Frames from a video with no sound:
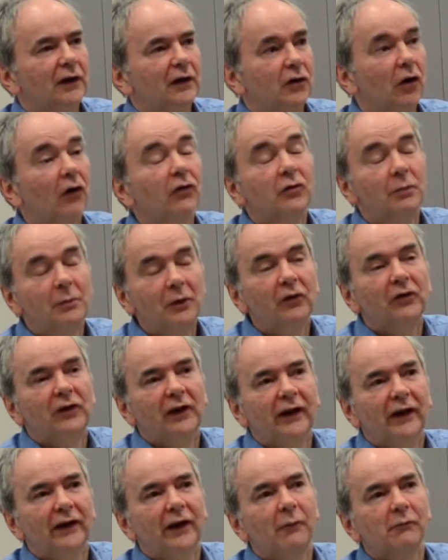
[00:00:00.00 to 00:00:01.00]
contributes
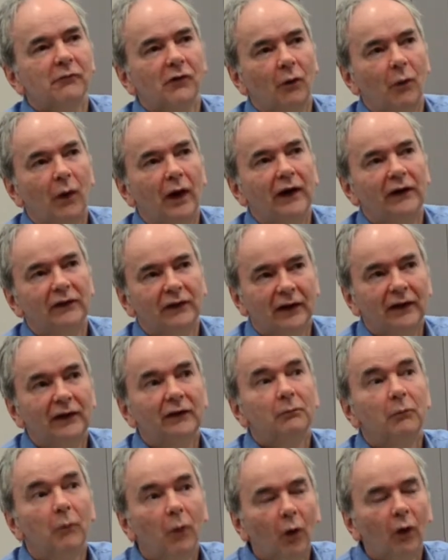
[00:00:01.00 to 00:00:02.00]
in a number of ways and
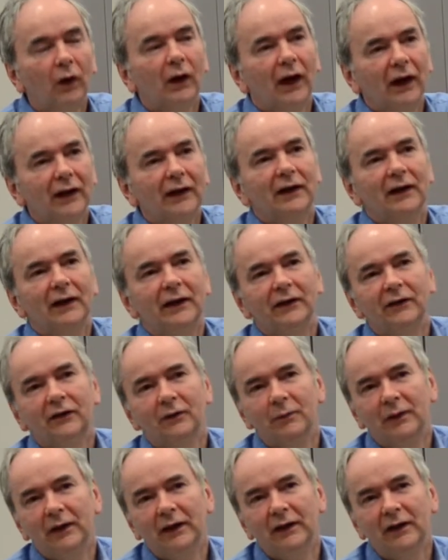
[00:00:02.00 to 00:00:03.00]
is more likely
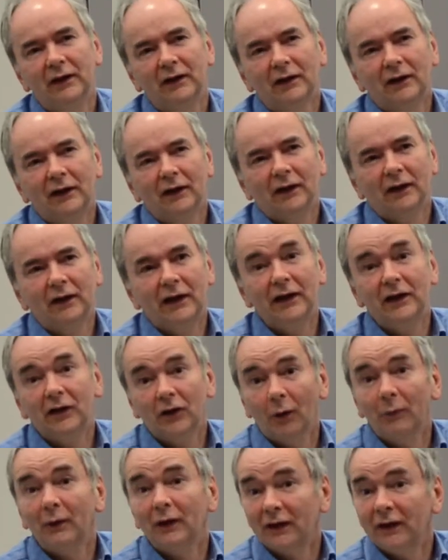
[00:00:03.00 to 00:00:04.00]
to be
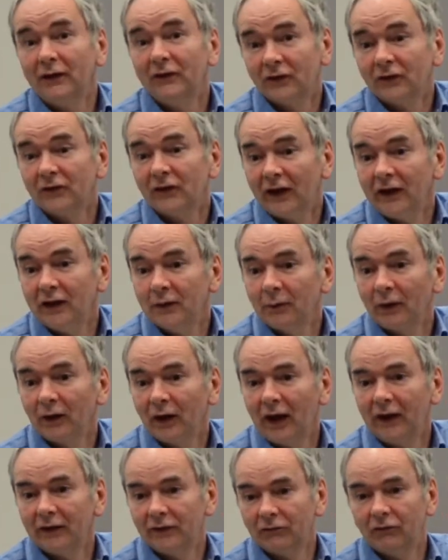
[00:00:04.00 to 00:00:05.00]
economically
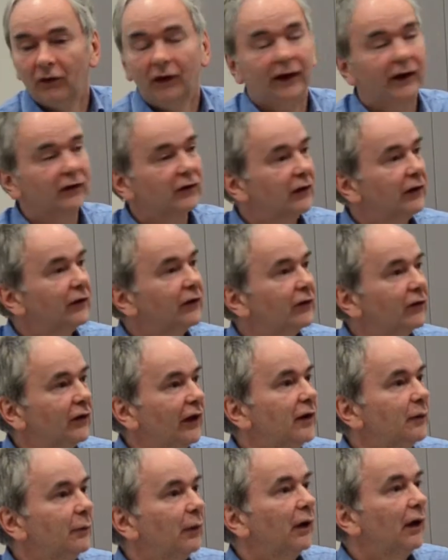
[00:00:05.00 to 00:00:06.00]
sustainable, as financially
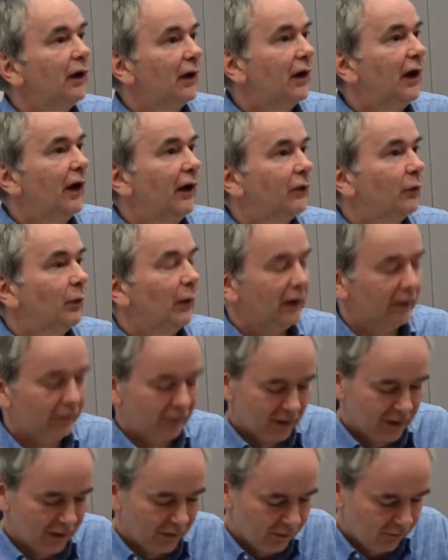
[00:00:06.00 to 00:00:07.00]
sustainable, as well
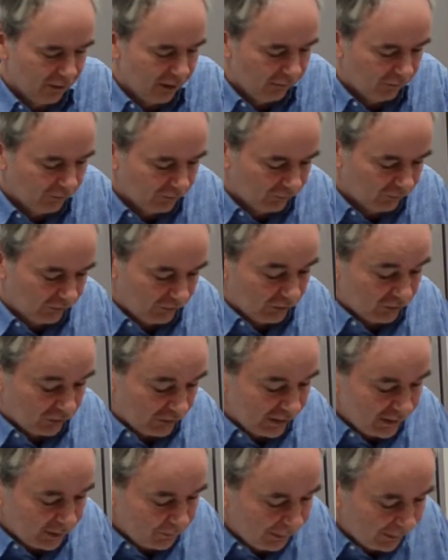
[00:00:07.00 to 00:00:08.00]
as the other areas of
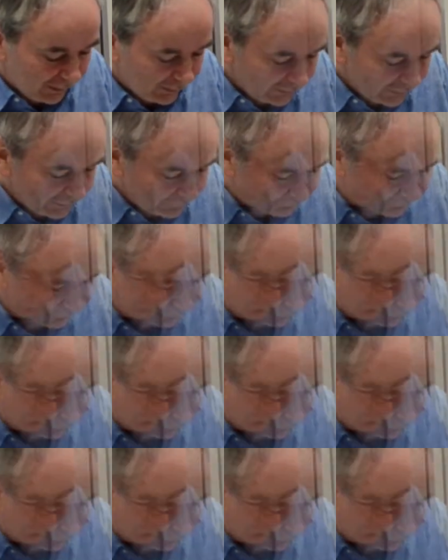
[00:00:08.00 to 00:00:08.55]
sustainability.